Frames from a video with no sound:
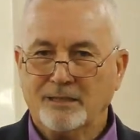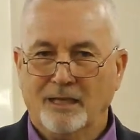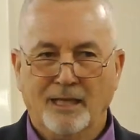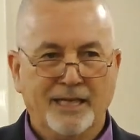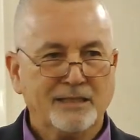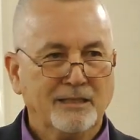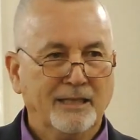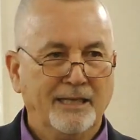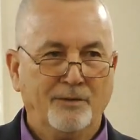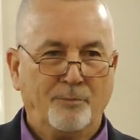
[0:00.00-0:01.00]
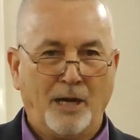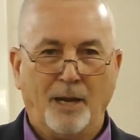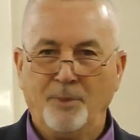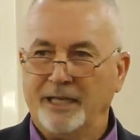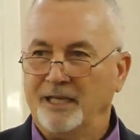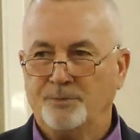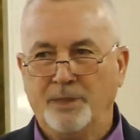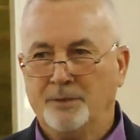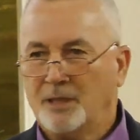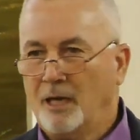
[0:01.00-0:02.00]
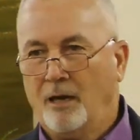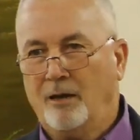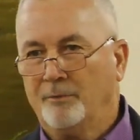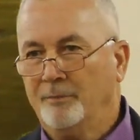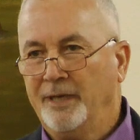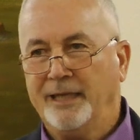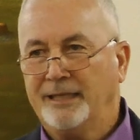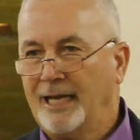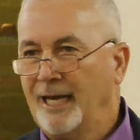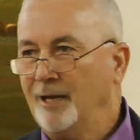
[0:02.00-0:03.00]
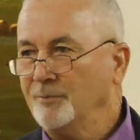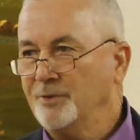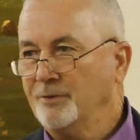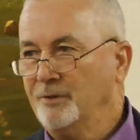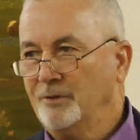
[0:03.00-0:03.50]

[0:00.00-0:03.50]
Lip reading: lesson that probably has been taught many times